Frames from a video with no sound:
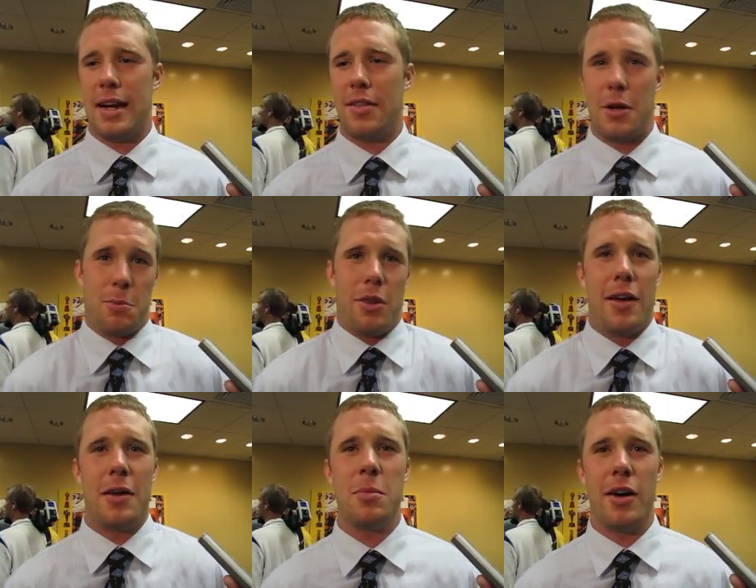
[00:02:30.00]
out there and
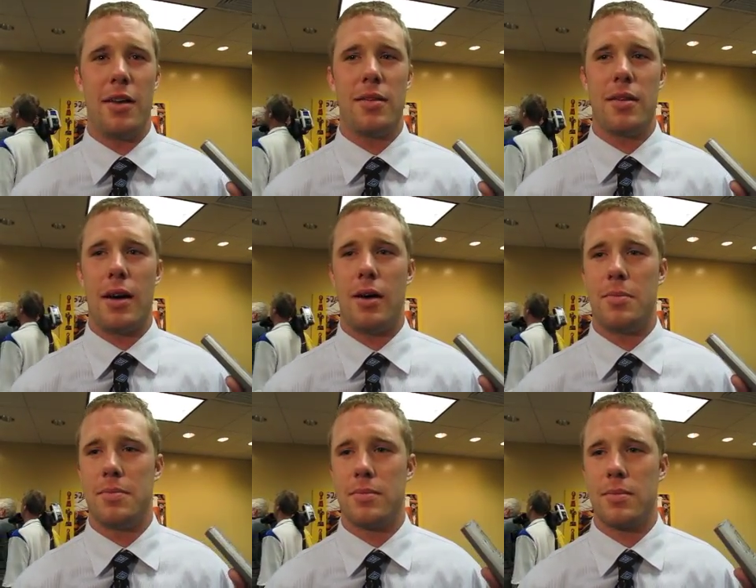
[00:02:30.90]
play, but um,
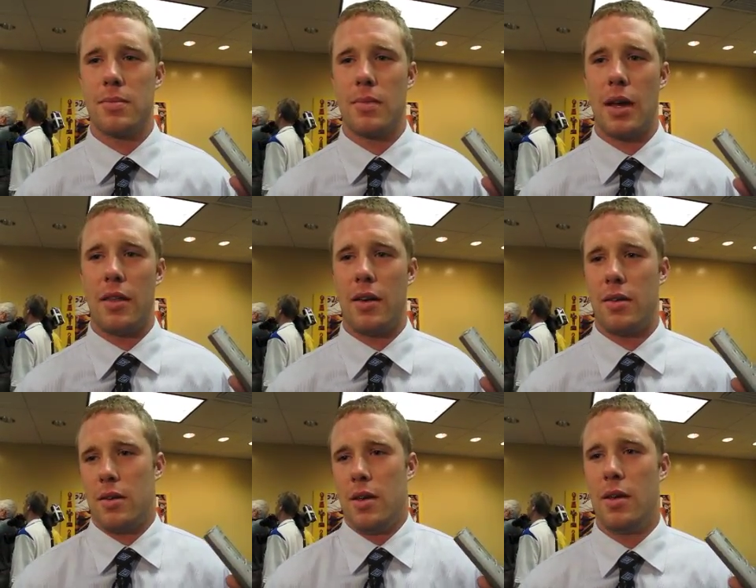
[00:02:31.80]
I think
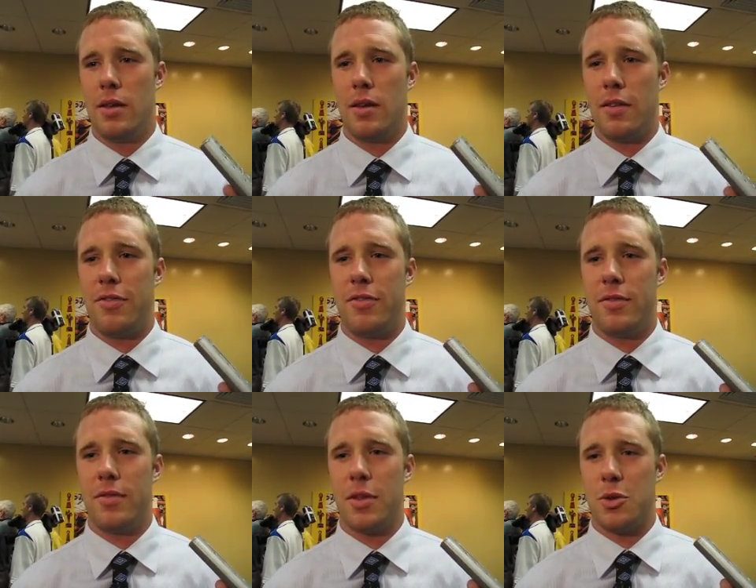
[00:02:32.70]

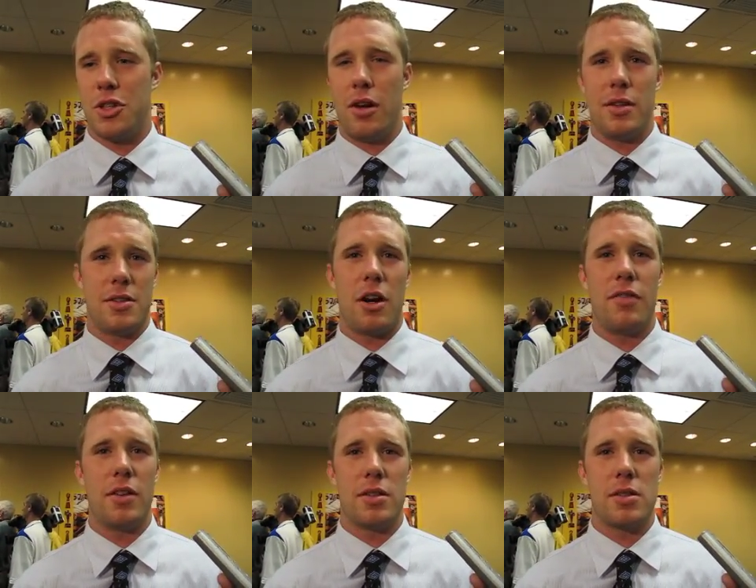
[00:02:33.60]
if the result is our
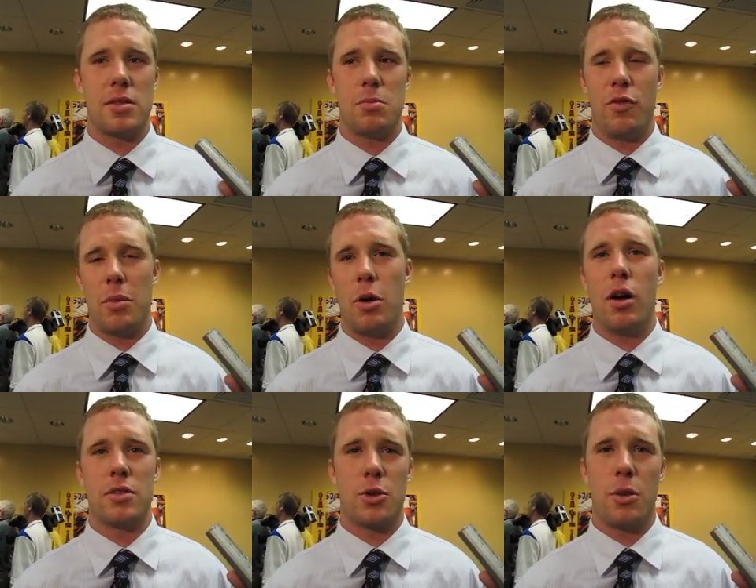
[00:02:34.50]
offense moving the
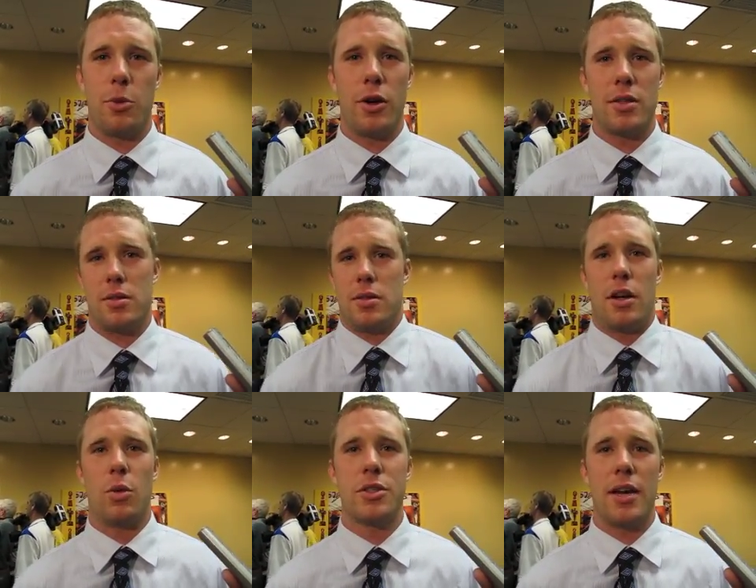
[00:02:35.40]
ball and scoring points, you
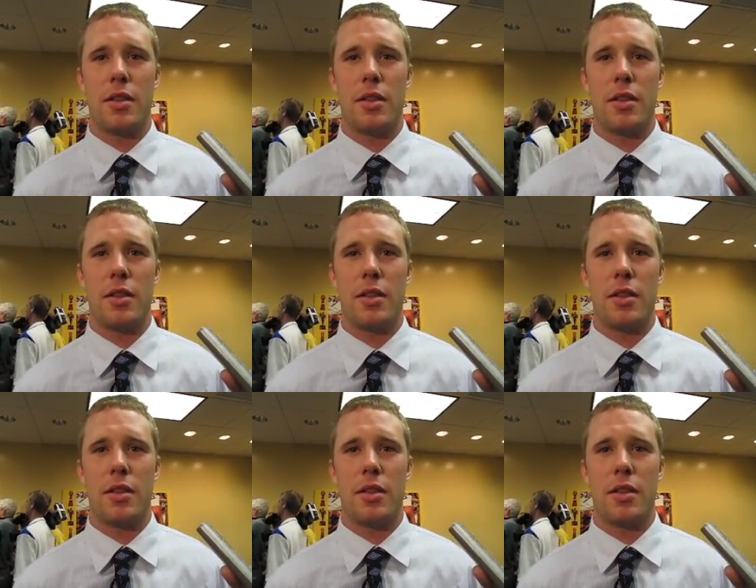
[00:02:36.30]
know, we'll take